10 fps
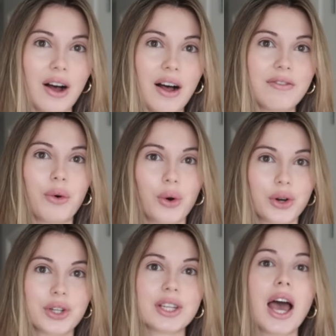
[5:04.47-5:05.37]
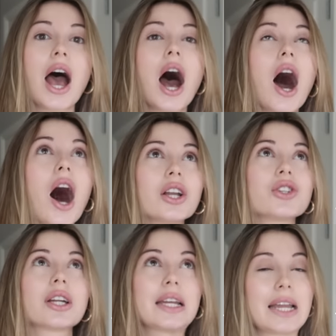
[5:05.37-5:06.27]
off orders
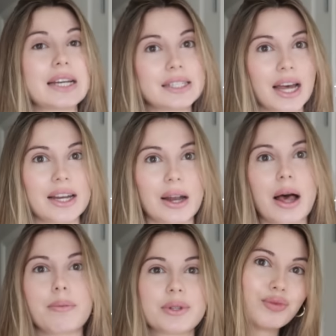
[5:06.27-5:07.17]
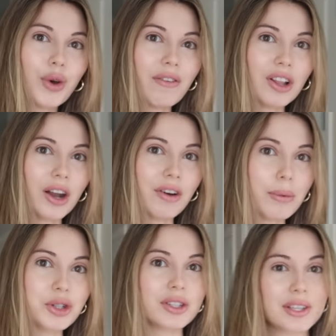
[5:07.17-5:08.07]
199 and up. So you have a lot of
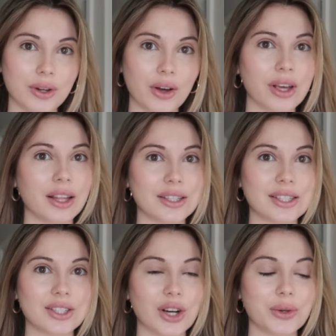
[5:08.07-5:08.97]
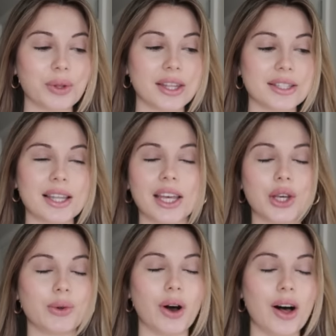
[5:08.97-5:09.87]
options. Okay, let's get started with this
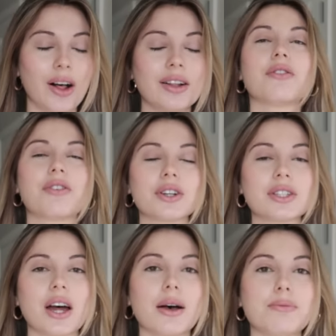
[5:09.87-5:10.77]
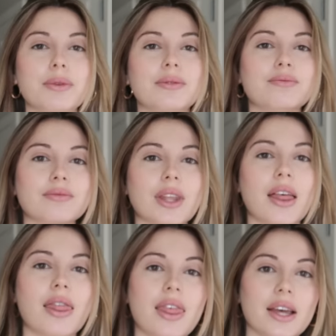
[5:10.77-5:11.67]
cute haul. First up,
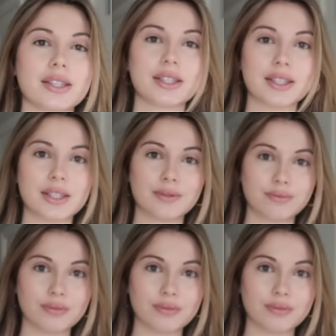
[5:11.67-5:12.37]
this